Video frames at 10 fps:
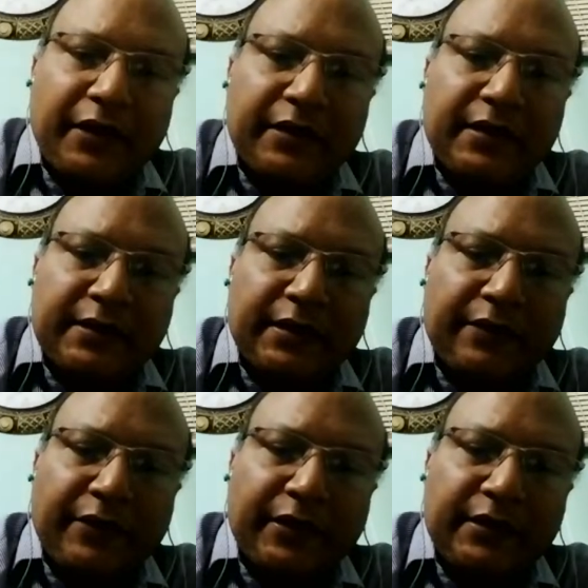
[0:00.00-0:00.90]
equate it.
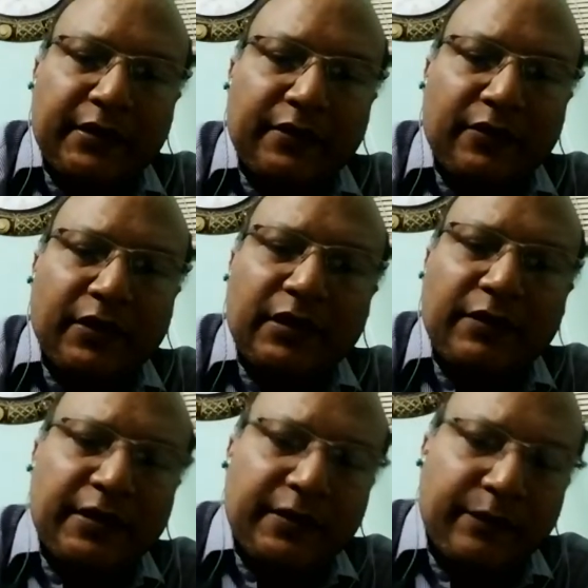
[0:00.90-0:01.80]
It's quite
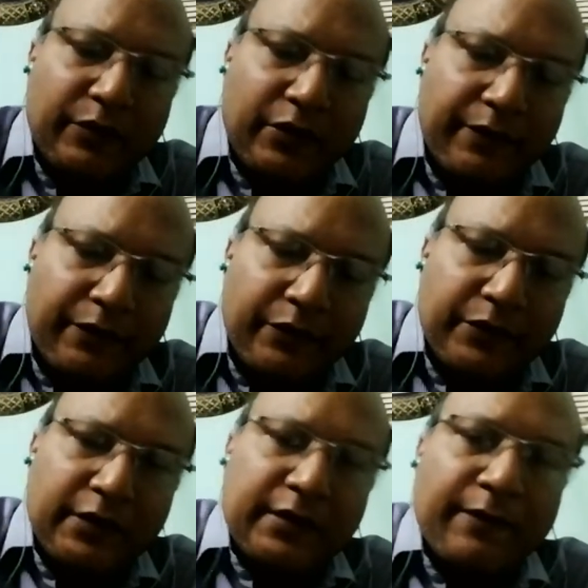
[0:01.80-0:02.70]
simple if you just
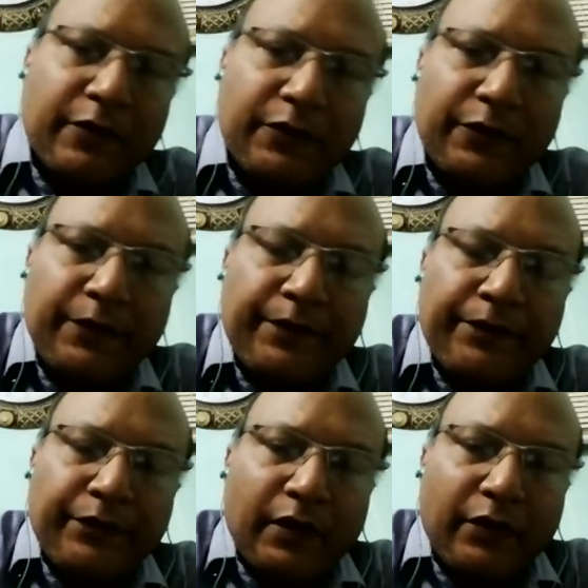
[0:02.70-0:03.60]
refer.
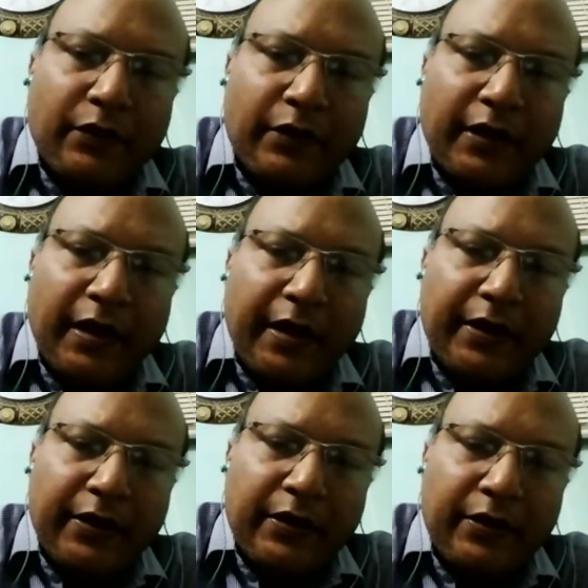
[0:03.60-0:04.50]
Okay, and
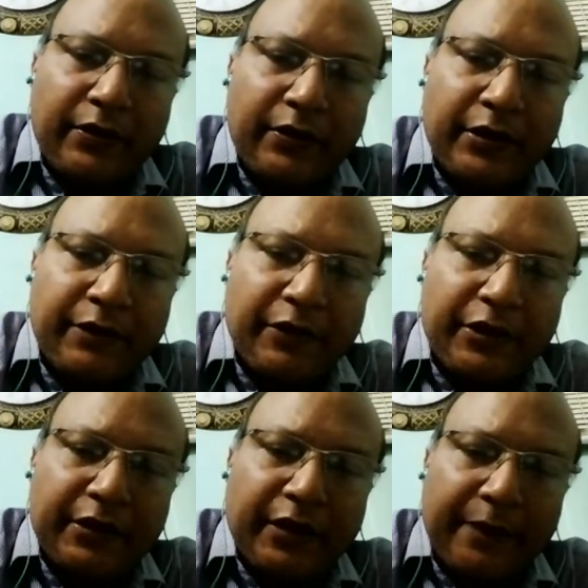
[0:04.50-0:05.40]
equate it.
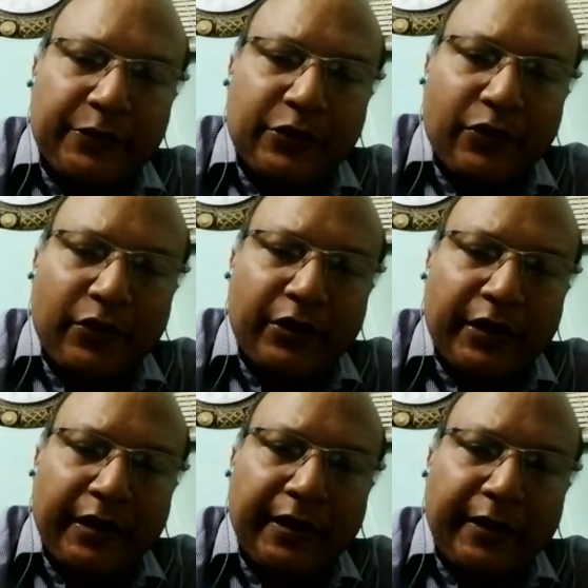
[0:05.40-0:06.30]
Epsilon E
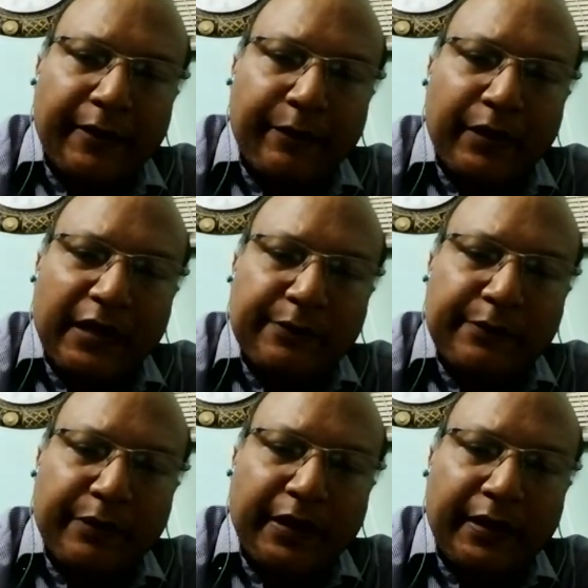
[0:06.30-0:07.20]
plus P
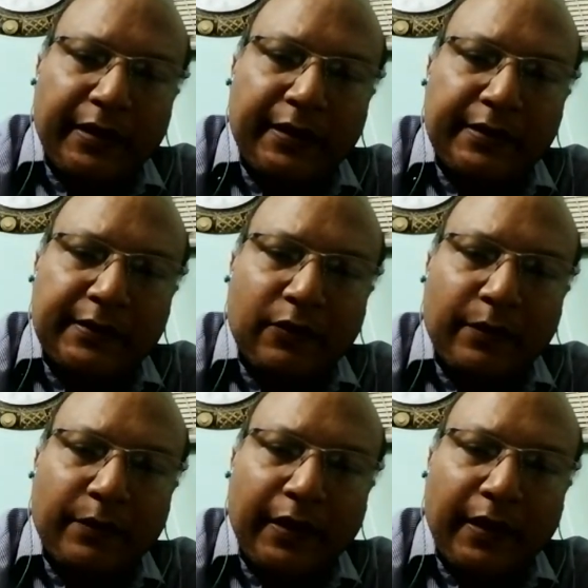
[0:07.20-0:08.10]
is given by
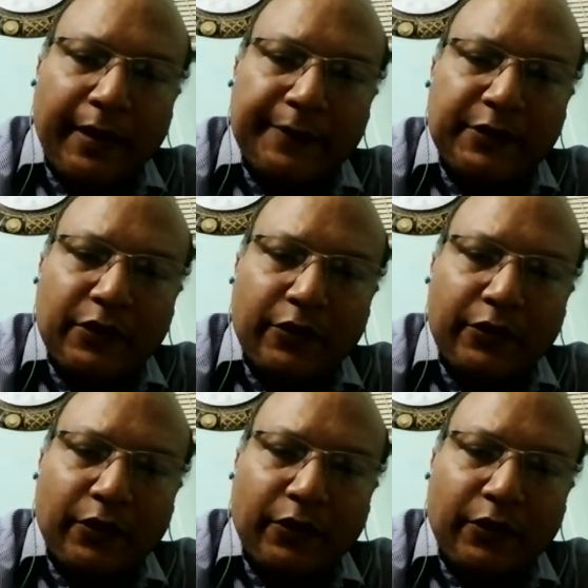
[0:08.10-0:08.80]
epsilon R